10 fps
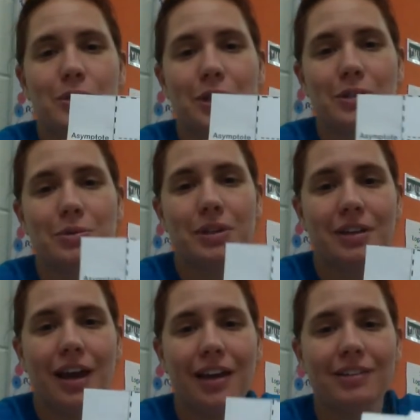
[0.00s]
starts with an
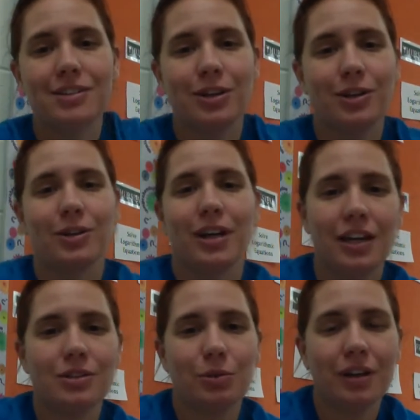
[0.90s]
A. So
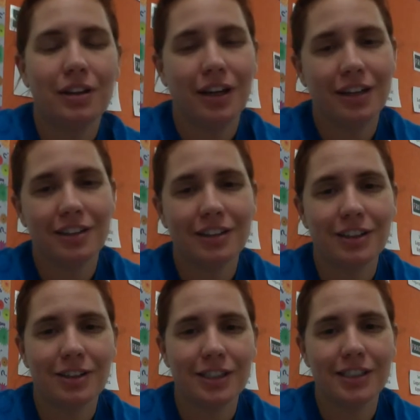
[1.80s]
guess what letter
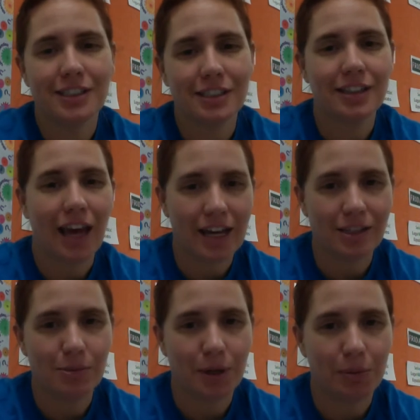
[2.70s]
you're going to stick
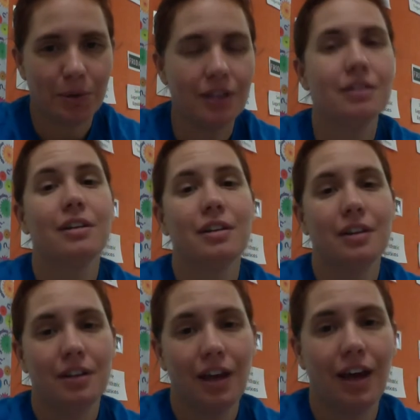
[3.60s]
asymptote in?
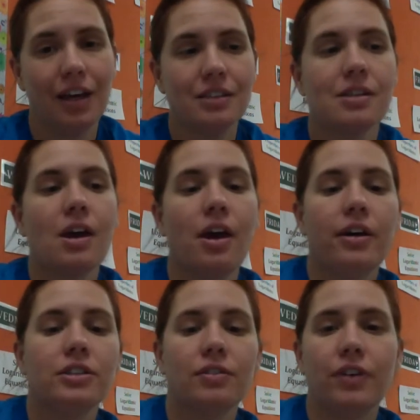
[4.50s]
A's.
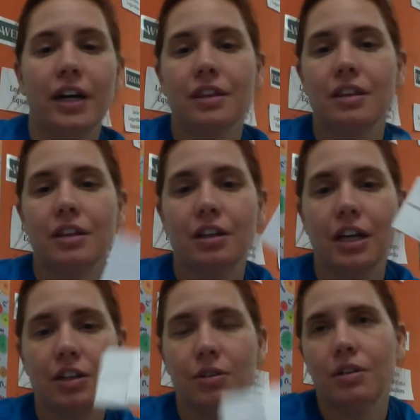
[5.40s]
So find
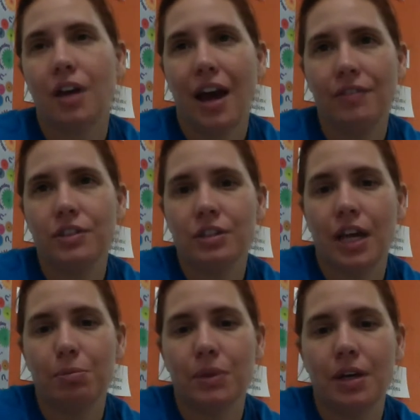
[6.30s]
after you
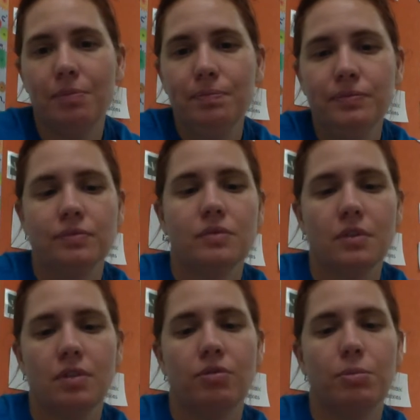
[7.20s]
tape them,
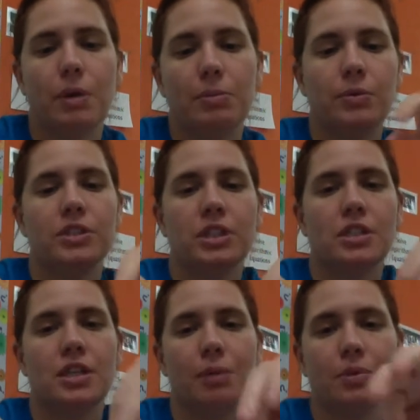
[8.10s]
remember we're
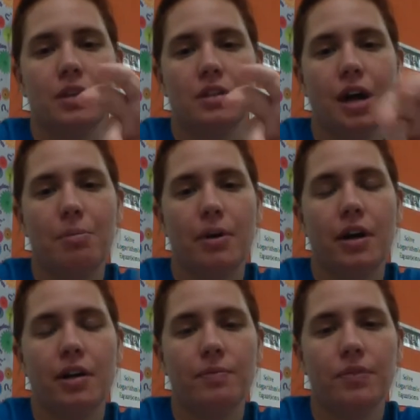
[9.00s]
just taping the top
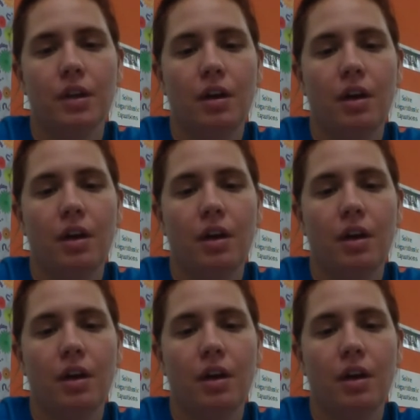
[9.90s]
part